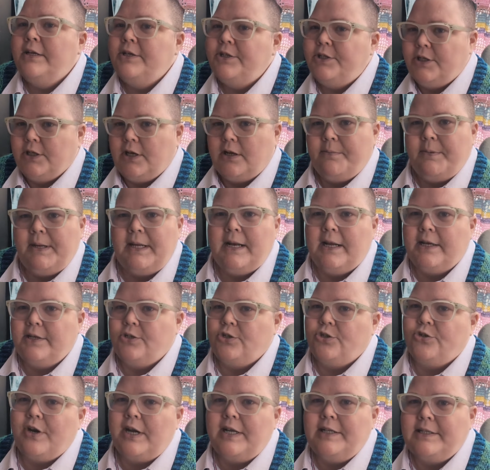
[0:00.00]
which is going to be a nice
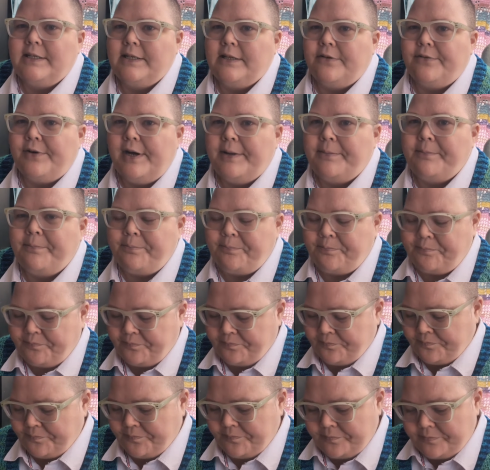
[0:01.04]
straight silhouette.
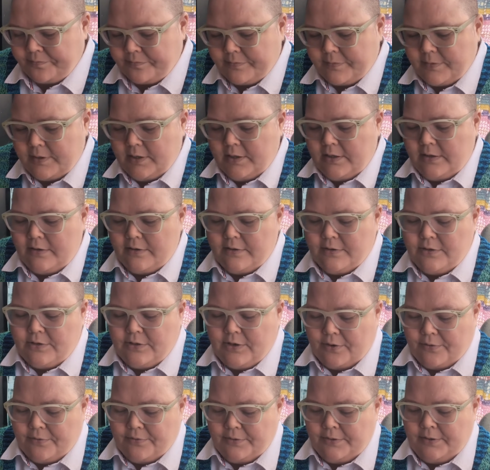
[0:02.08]

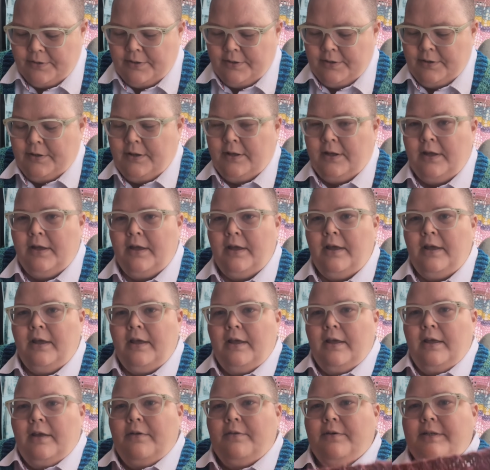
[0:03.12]
So
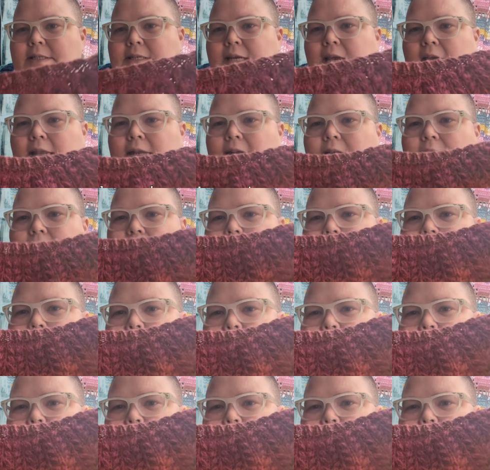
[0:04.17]
once again, this